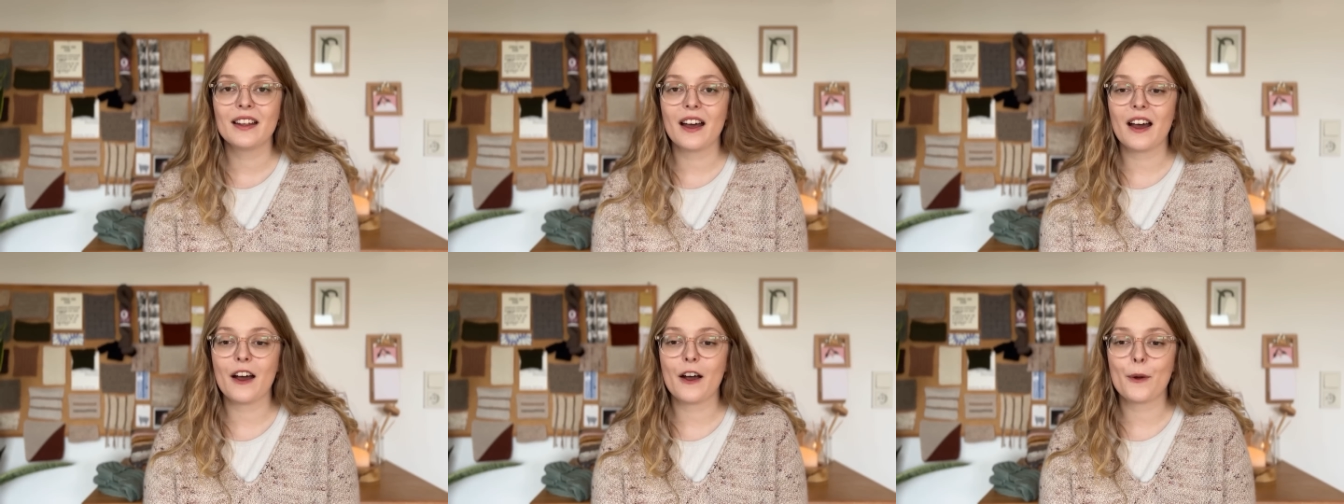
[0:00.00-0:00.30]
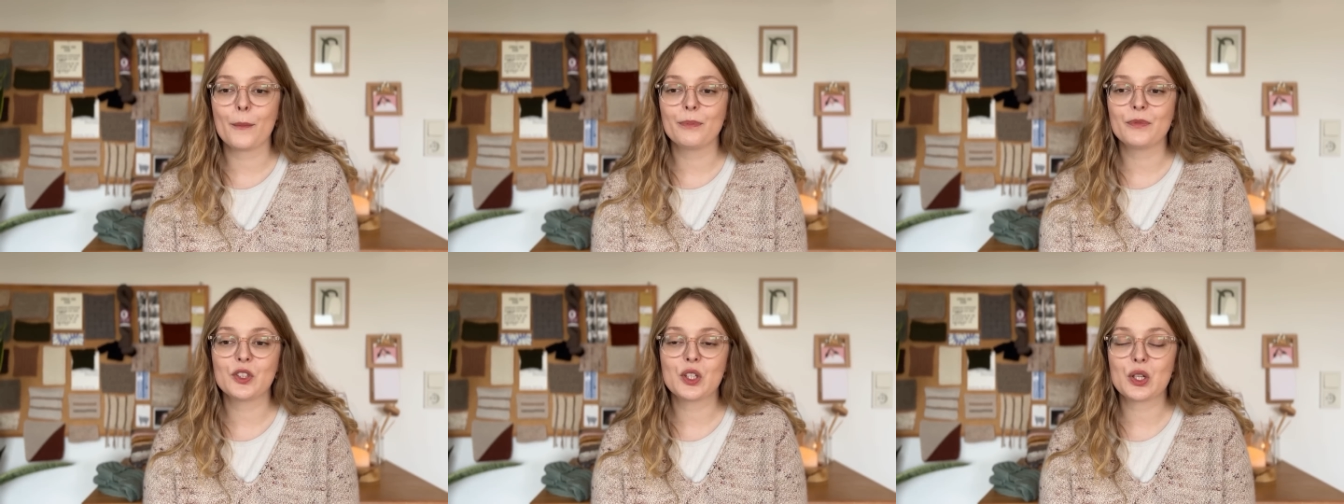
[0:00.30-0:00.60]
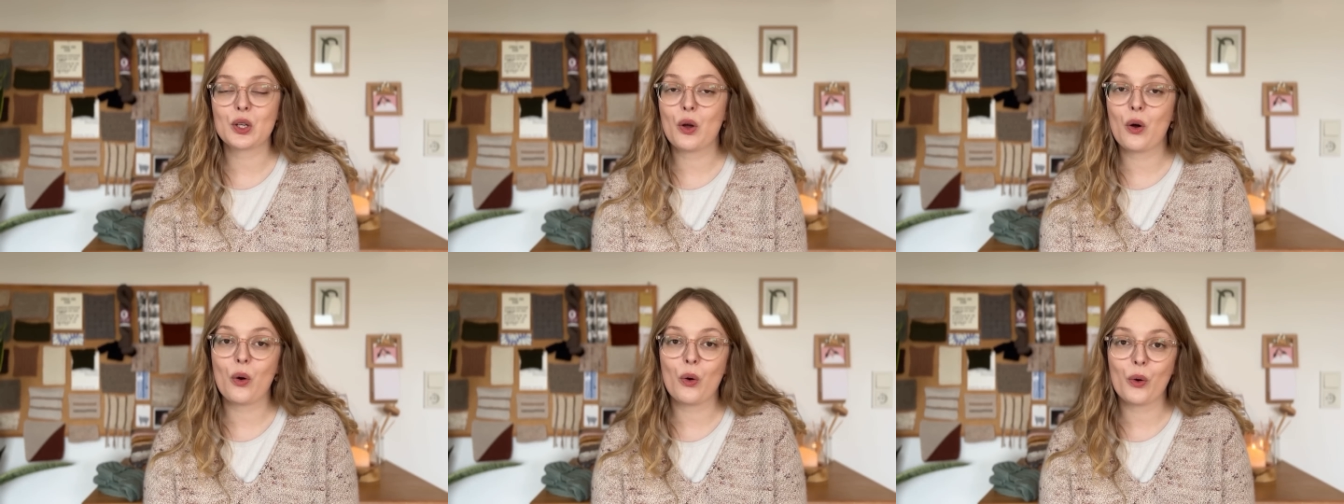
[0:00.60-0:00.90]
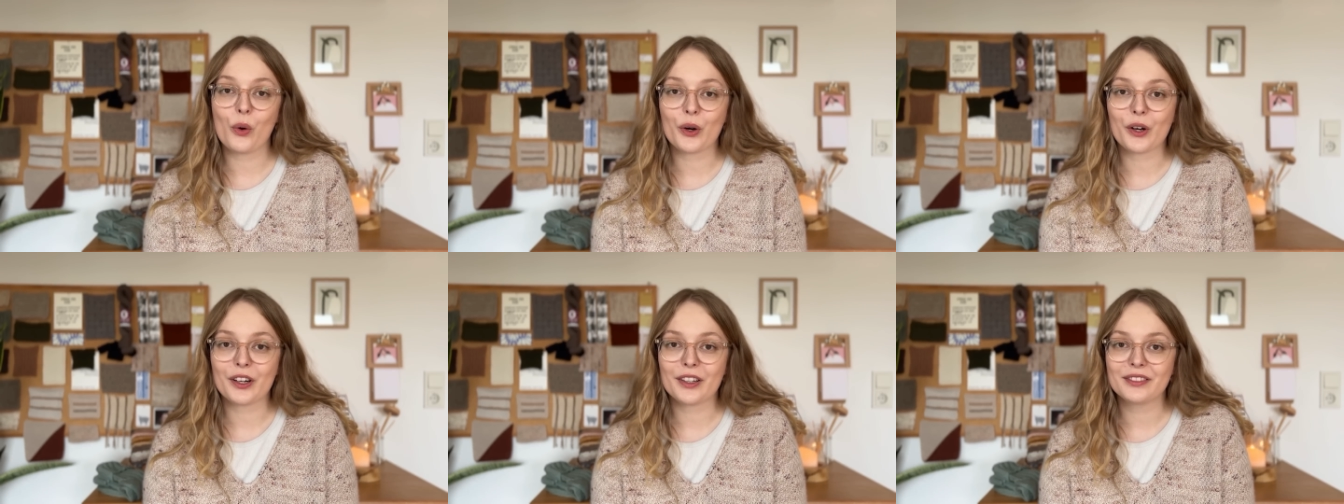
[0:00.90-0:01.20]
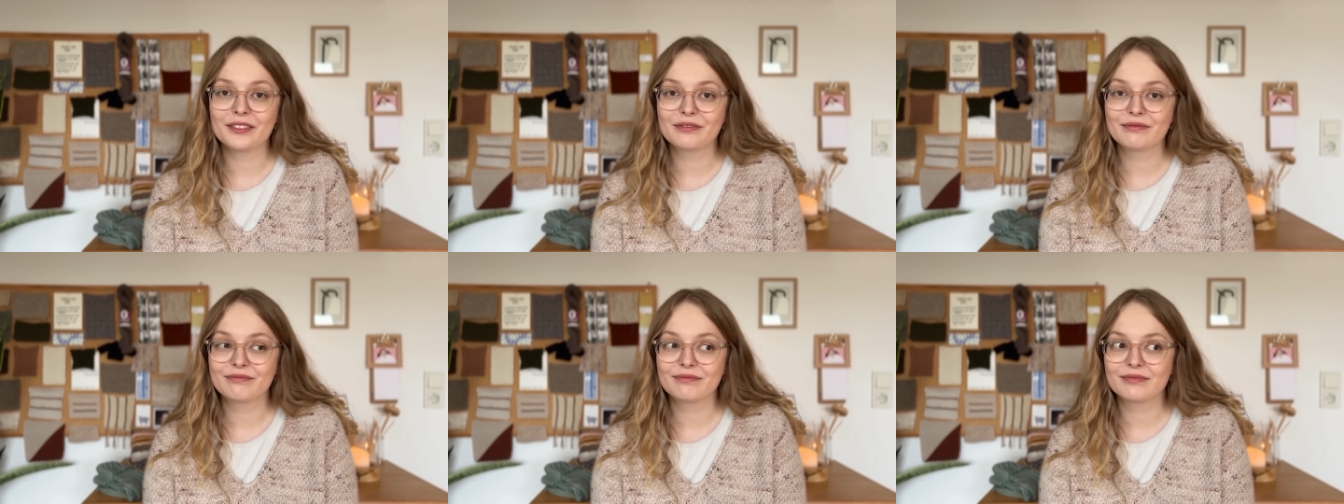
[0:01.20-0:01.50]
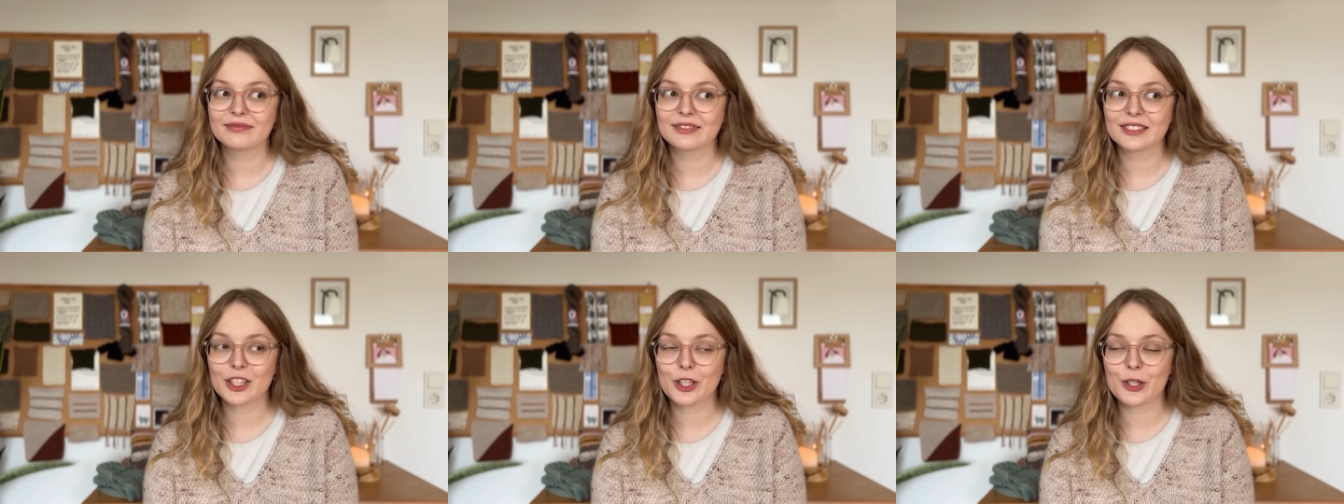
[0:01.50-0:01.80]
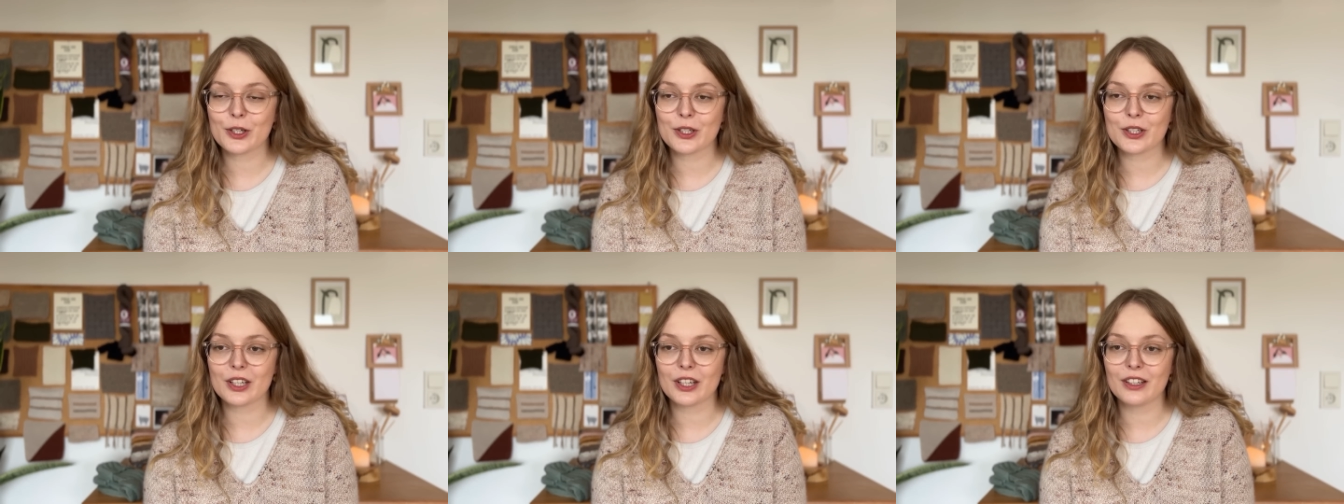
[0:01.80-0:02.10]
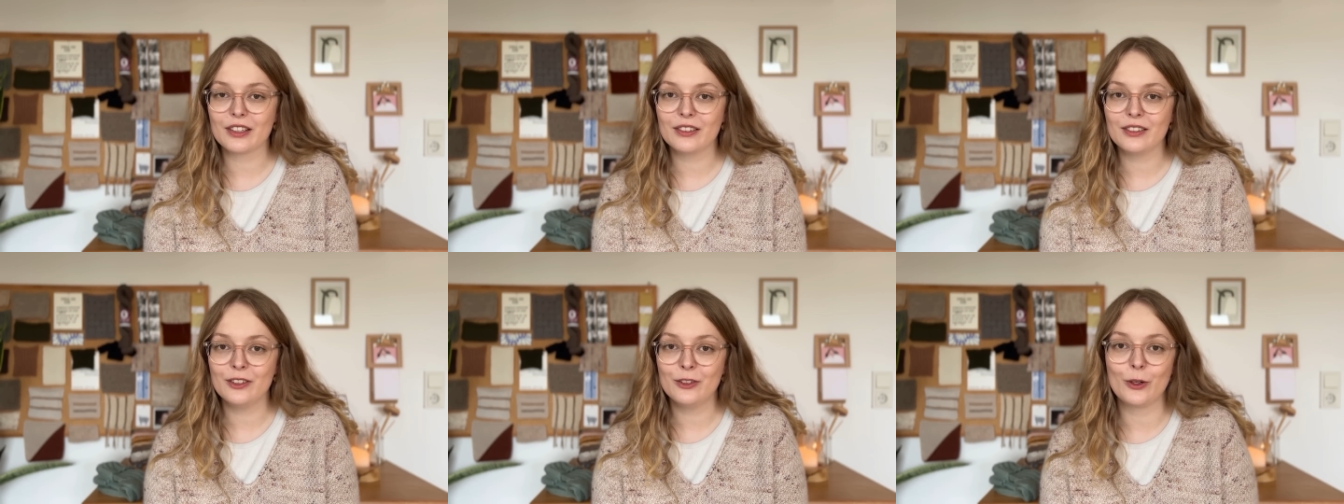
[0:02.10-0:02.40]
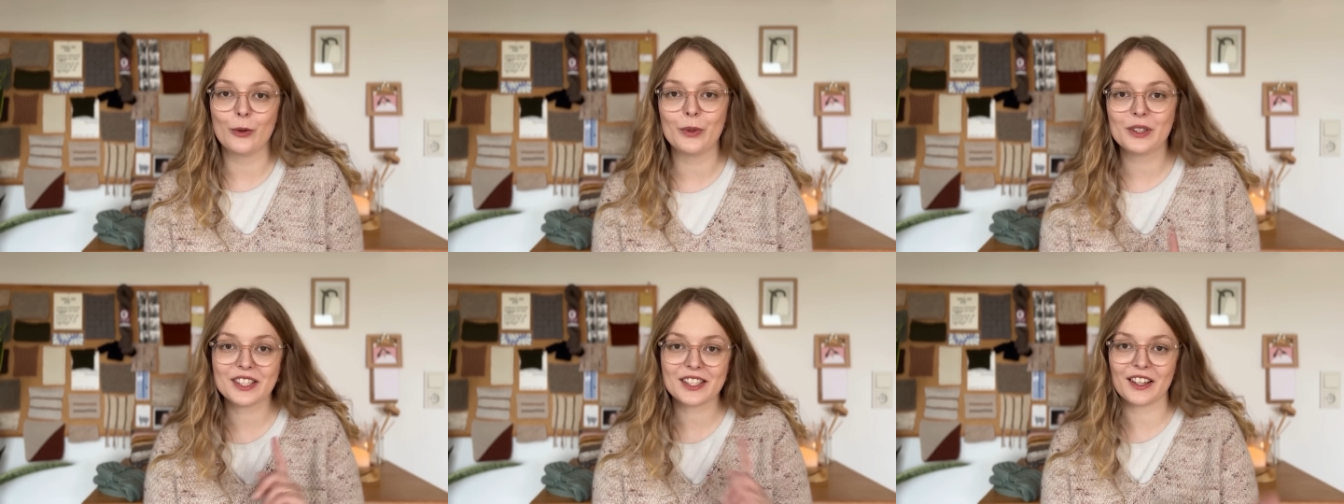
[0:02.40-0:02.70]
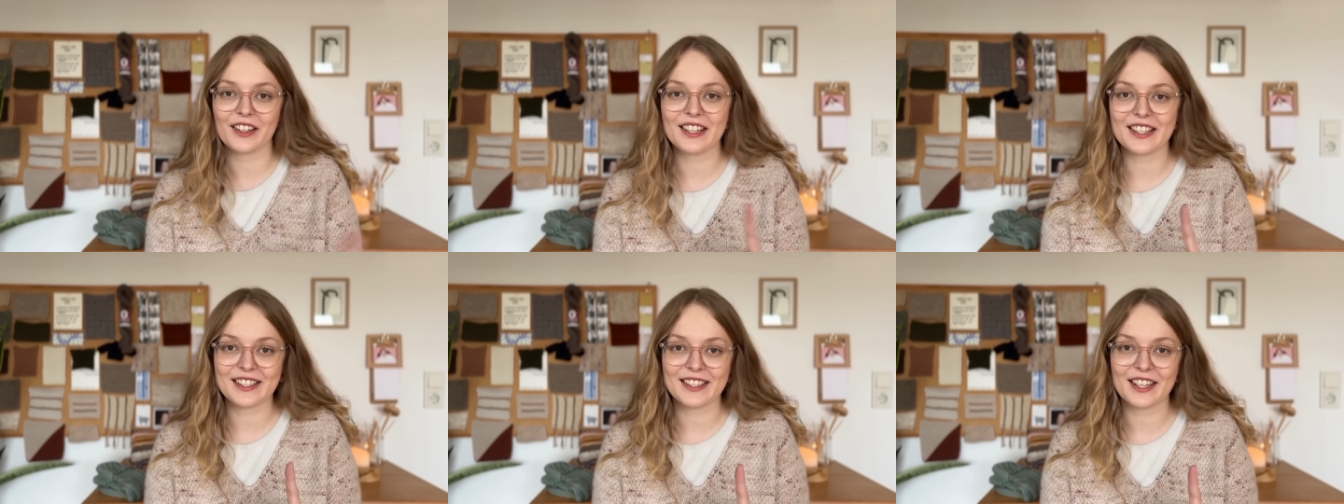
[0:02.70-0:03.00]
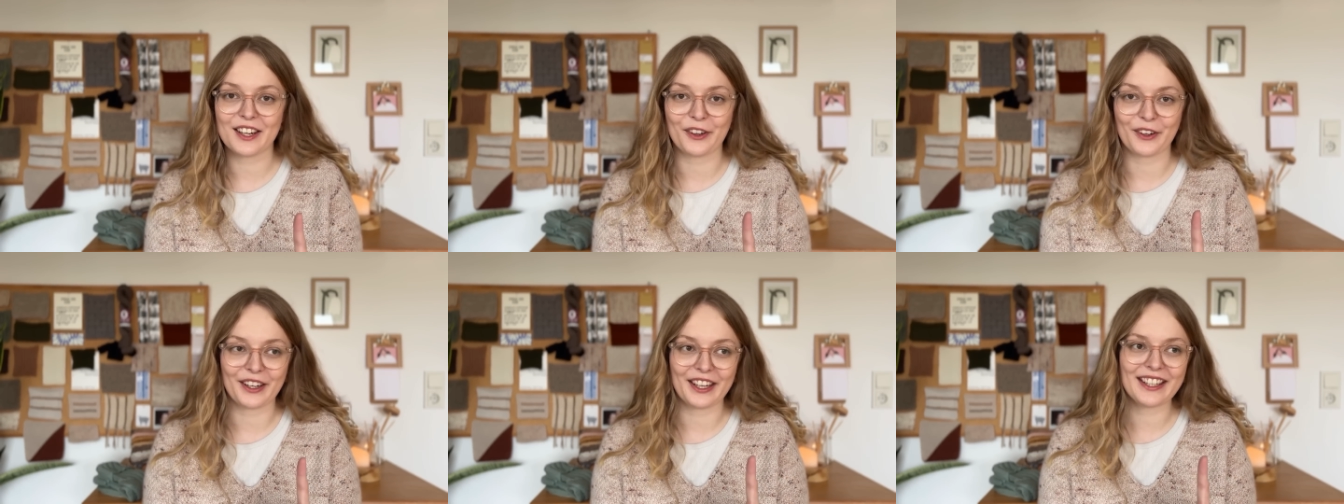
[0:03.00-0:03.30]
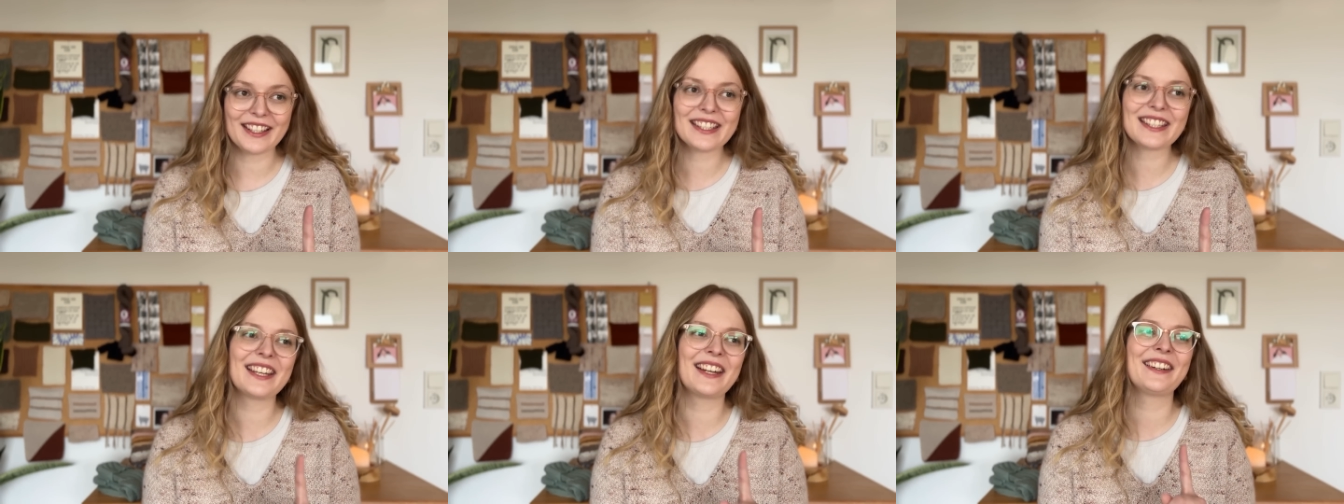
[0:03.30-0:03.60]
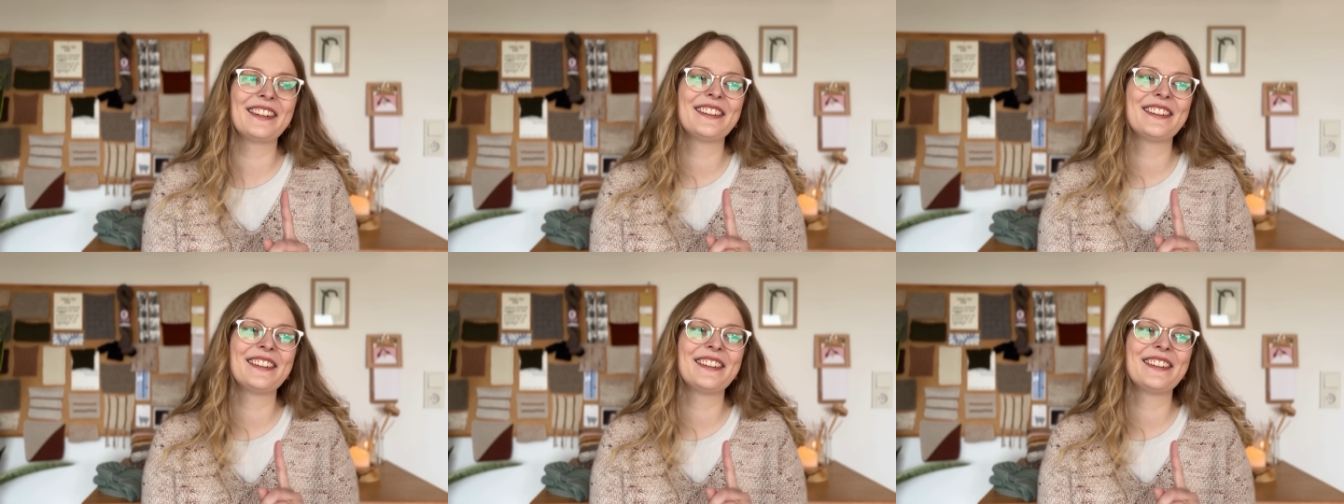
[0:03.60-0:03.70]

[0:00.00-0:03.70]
a decor cushion. No one's gonna sit on it.